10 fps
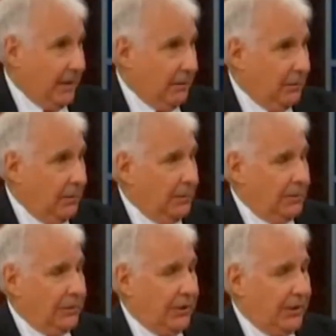ill.
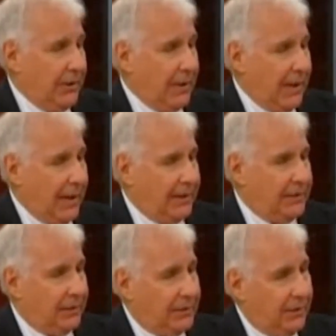She had
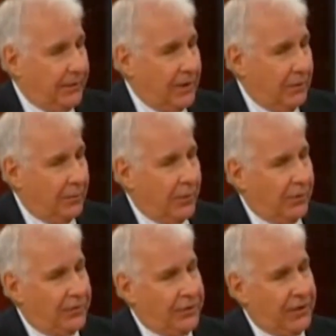had a difficult
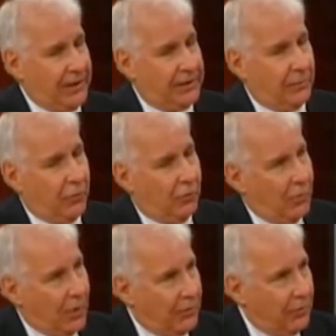birth, she had some
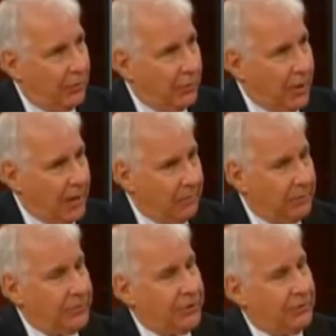hormonal
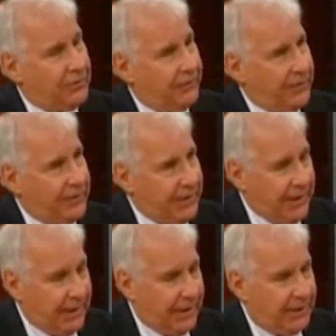problems, she was
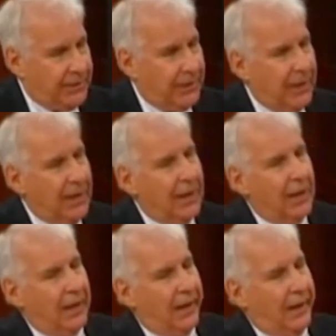fatigued.
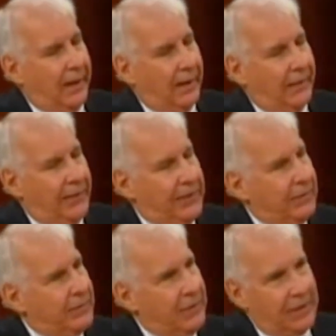
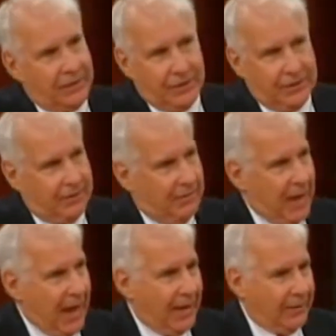This was not just a
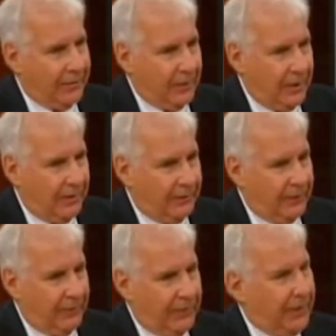matter
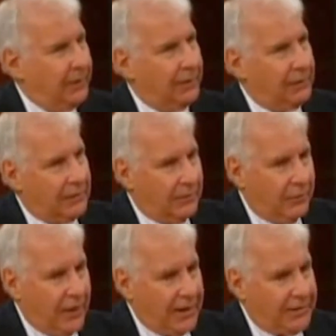of being a little
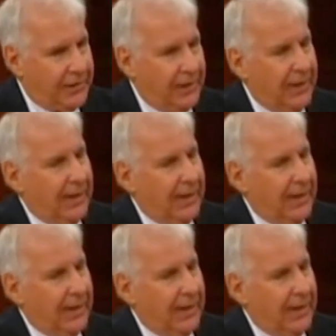depressed.